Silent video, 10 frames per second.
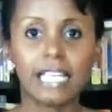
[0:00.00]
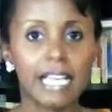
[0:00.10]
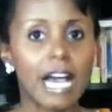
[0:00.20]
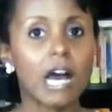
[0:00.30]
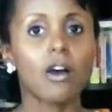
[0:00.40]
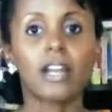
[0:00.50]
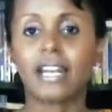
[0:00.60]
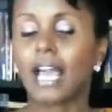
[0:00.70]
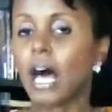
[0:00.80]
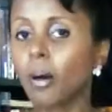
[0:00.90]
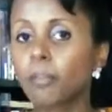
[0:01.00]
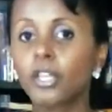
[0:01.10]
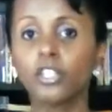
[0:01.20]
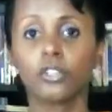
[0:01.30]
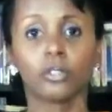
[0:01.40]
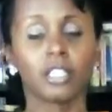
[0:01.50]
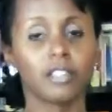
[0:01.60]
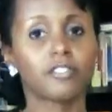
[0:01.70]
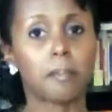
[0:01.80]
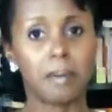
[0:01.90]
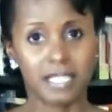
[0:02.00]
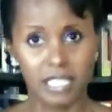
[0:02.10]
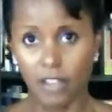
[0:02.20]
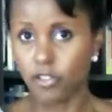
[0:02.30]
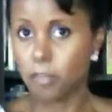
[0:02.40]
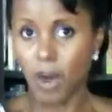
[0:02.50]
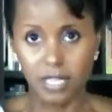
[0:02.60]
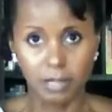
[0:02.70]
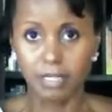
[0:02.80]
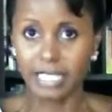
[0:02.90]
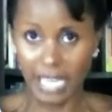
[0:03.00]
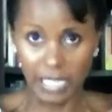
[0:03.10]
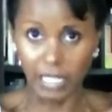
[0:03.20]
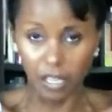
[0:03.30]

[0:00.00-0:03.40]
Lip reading: day out and helping you live the best life you possibly can